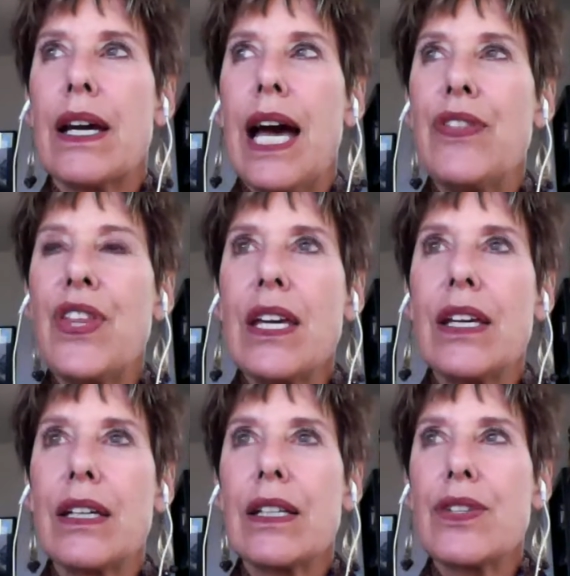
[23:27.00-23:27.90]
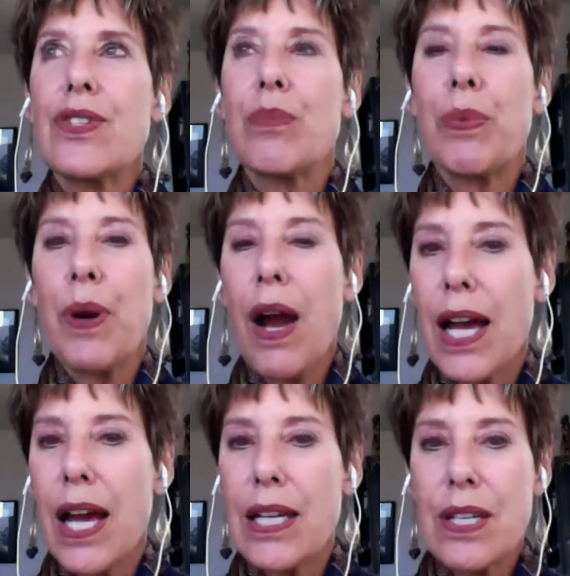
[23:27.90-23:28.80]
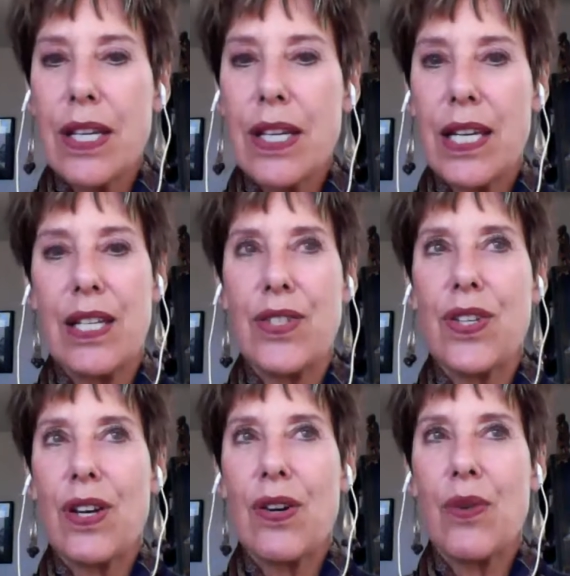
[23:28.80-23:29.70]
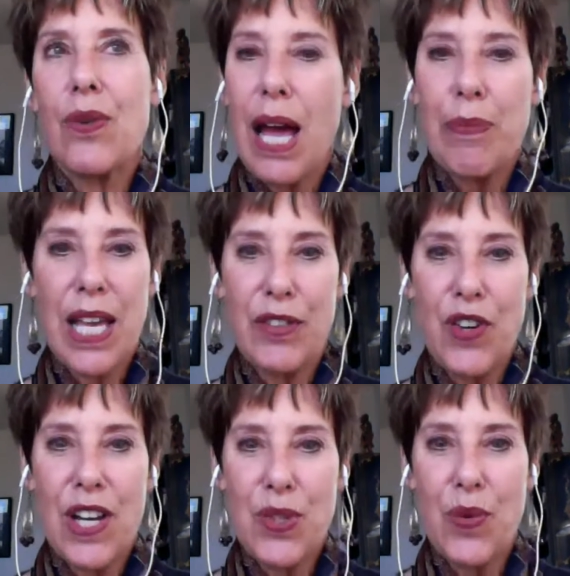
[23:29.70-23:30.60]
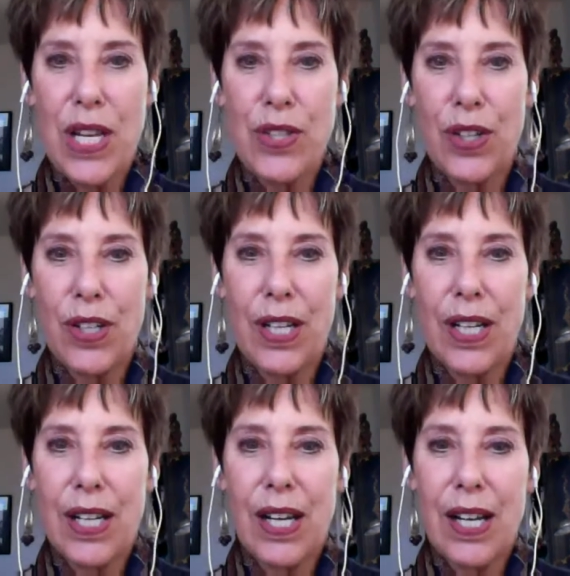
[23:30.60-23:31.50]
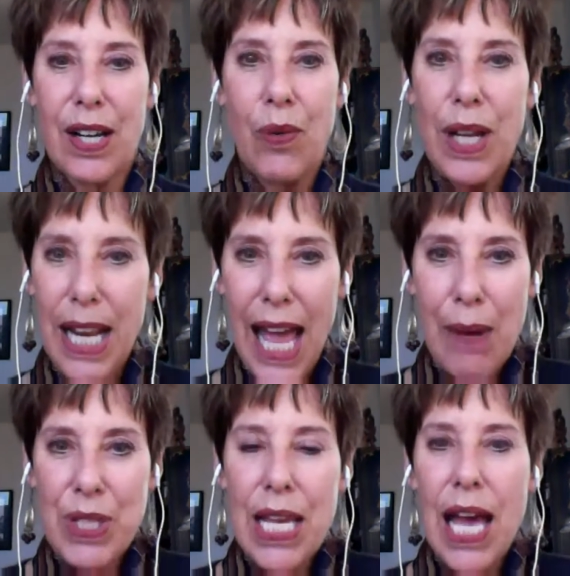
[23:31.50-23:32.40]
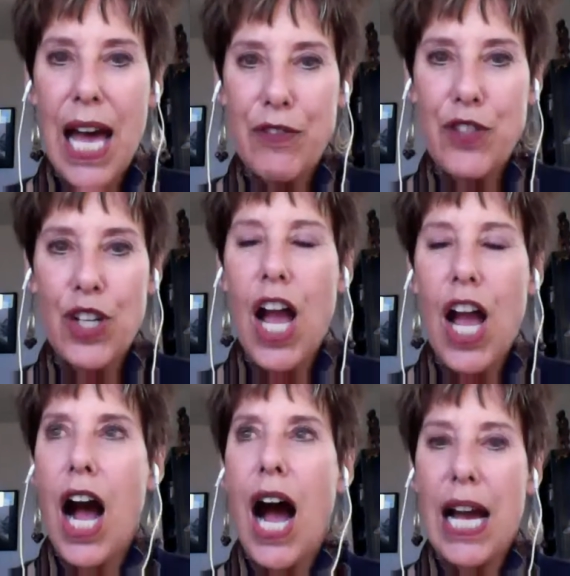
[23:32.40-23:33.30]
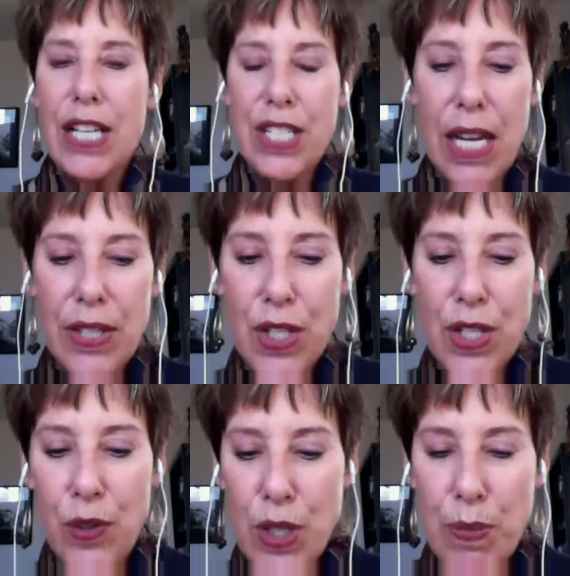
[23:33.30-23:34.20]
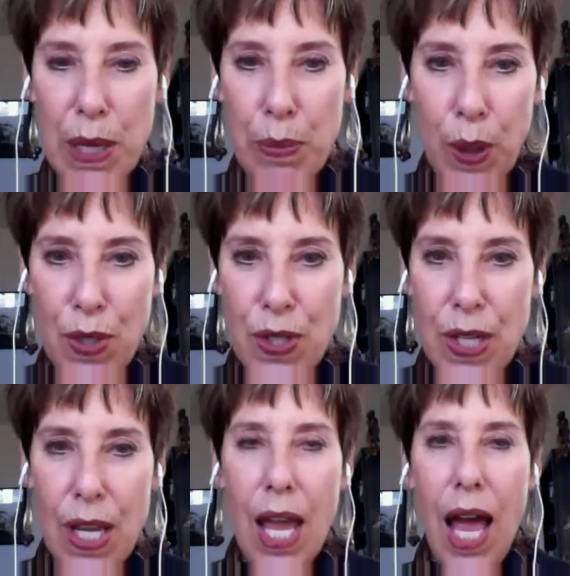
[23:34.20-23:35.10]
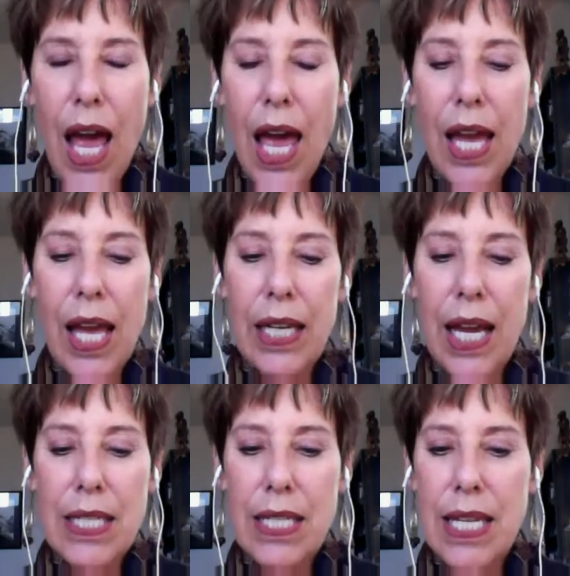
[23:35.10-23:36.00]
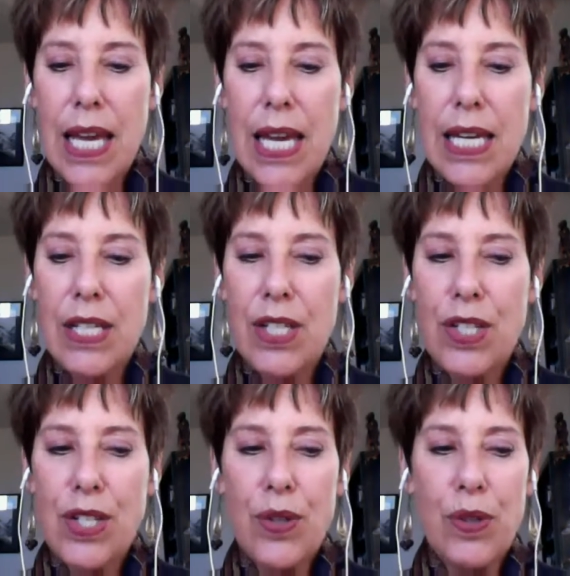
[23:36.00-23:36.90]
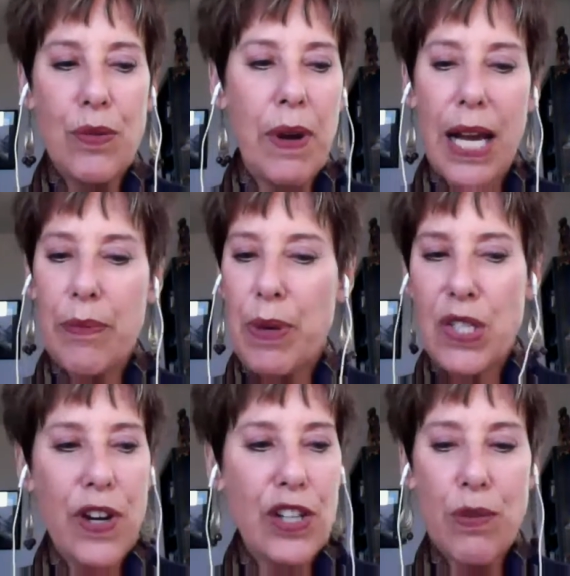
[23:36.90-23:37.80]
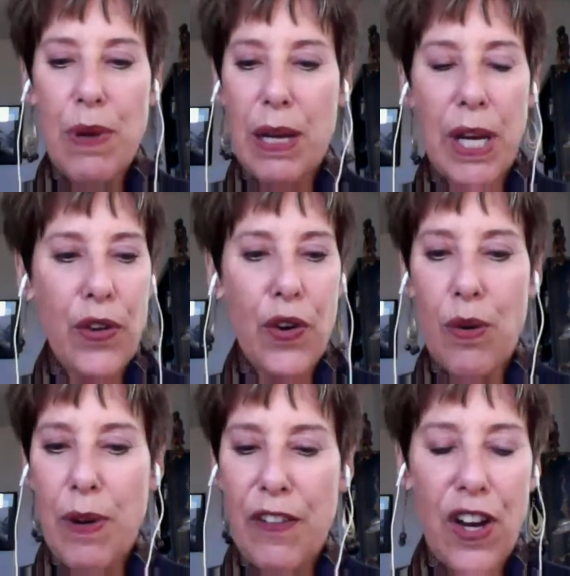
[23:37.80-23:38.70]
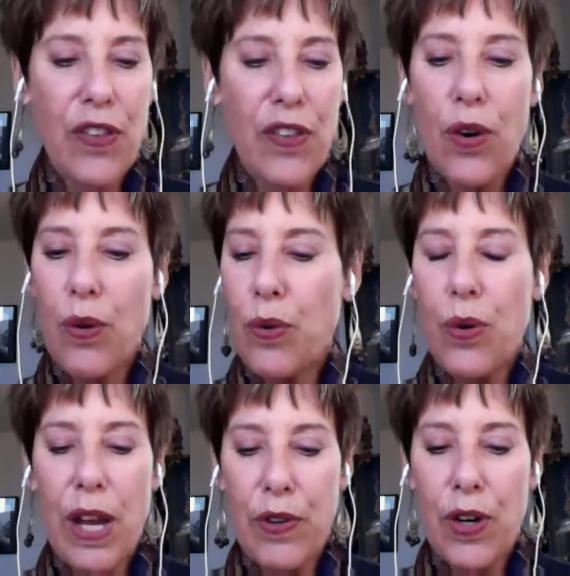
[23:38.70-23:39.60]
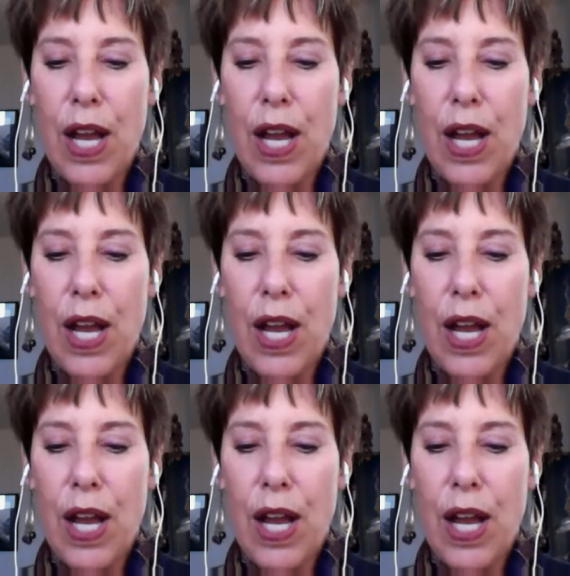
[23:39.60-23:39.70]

the surprise is what happens after I surrender? What happens after I sign the divorce papers and I say to my best friend or my mother or my father or whoever